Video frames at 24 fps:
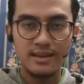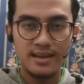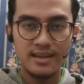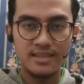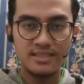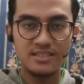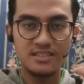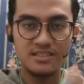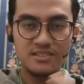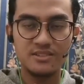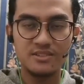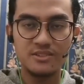
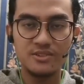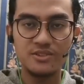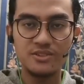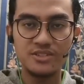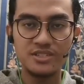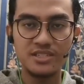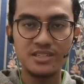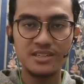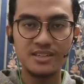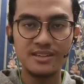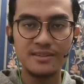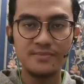As a
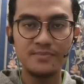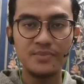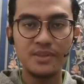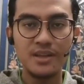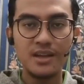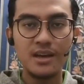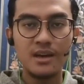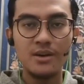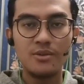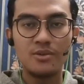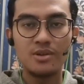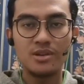conclusion,
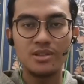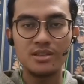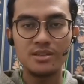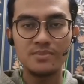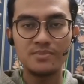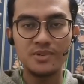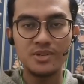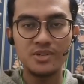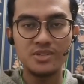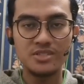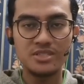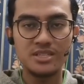water
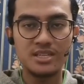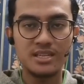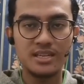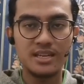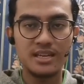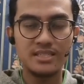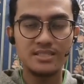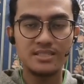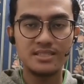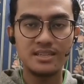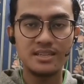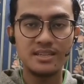pollution
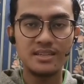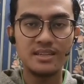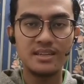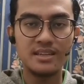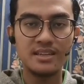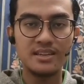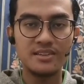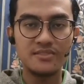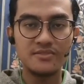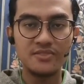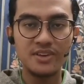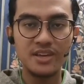is
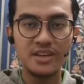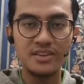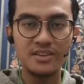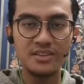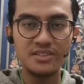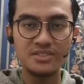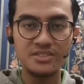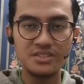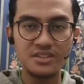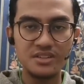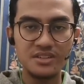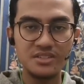indeed a very
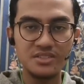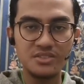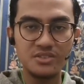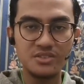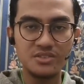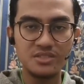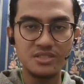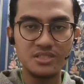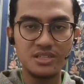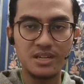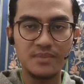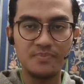serious
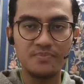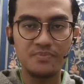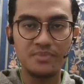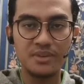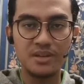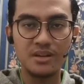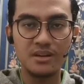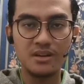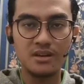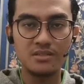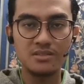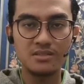concern
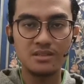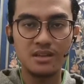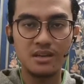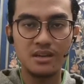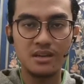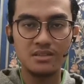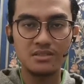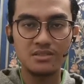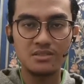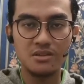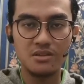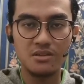because it
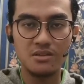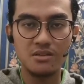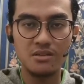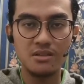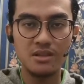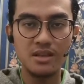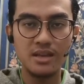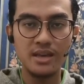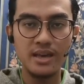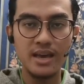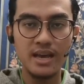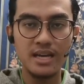is not
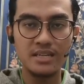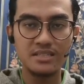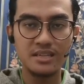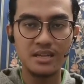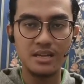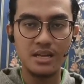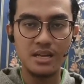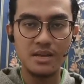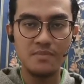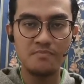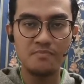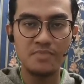only has
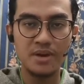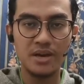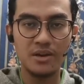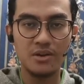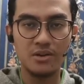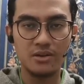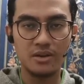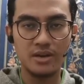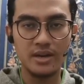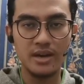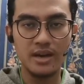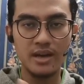an impact
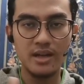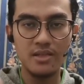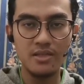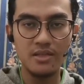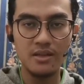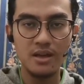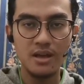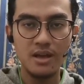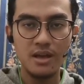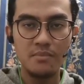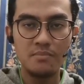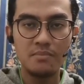on health
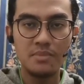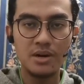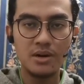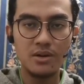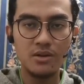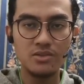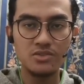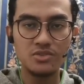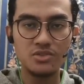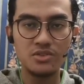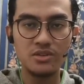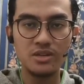but
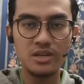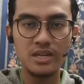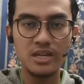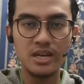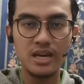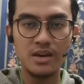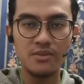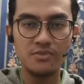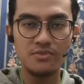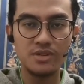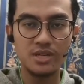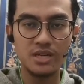also can
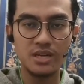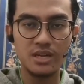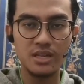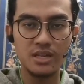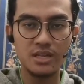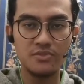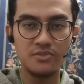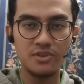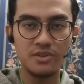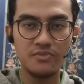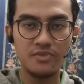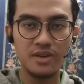have
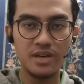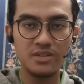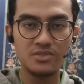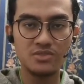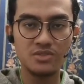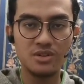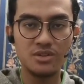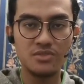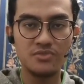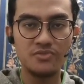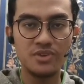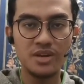negative effects
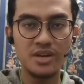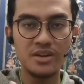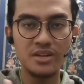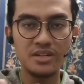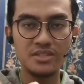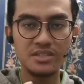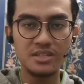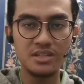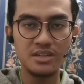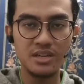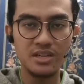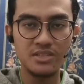on
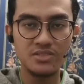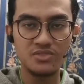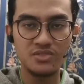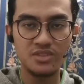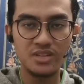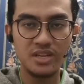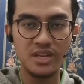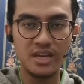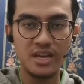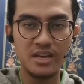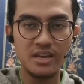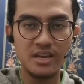various
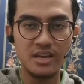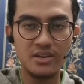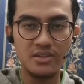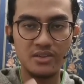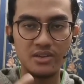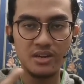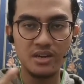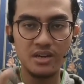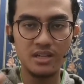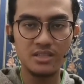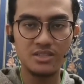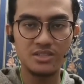industry and
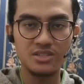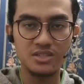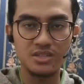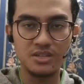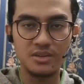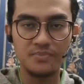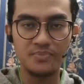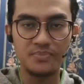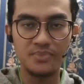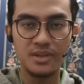agriculture.